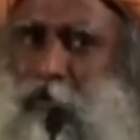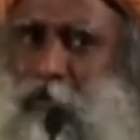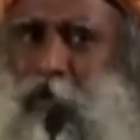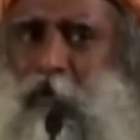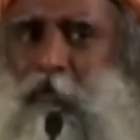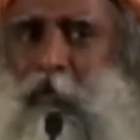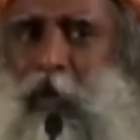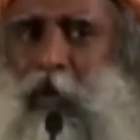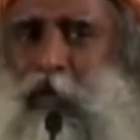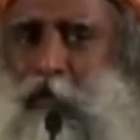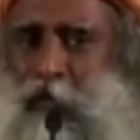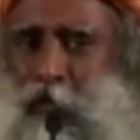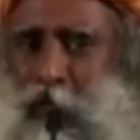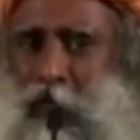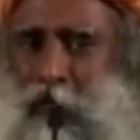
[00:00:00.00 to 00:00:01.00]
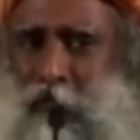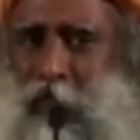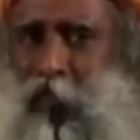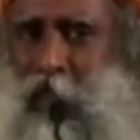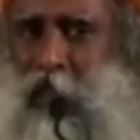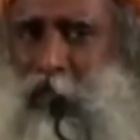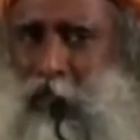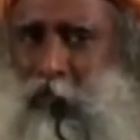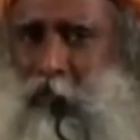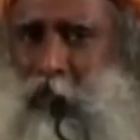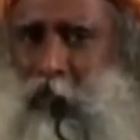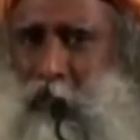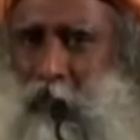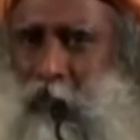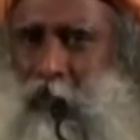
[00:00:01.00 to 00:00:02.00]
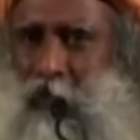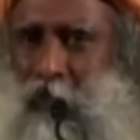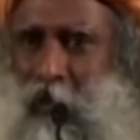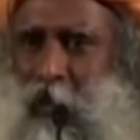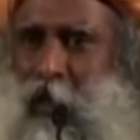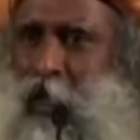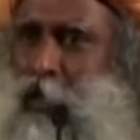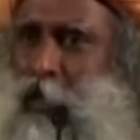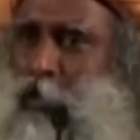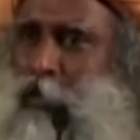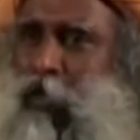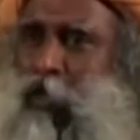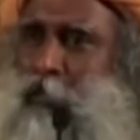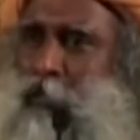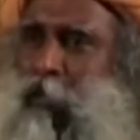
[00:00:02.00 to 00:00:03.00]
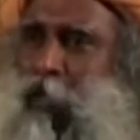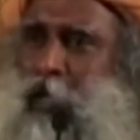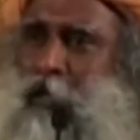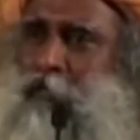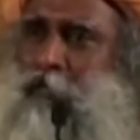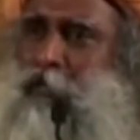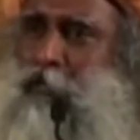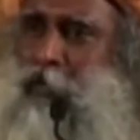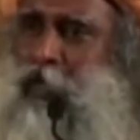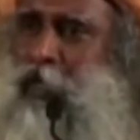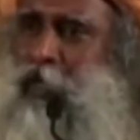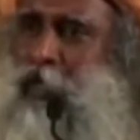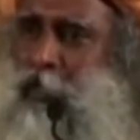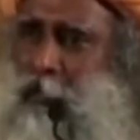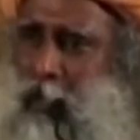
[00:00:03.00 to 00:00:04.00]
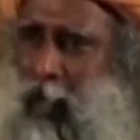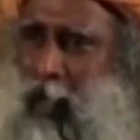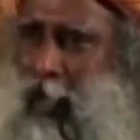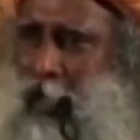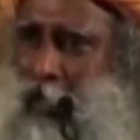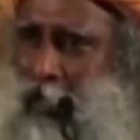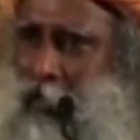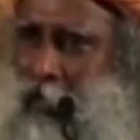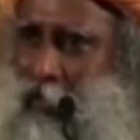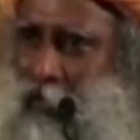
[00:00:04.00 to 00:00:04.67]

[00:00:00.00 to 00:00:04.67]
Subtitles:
have compared yourself with lots of people and you labeled everybody as bad.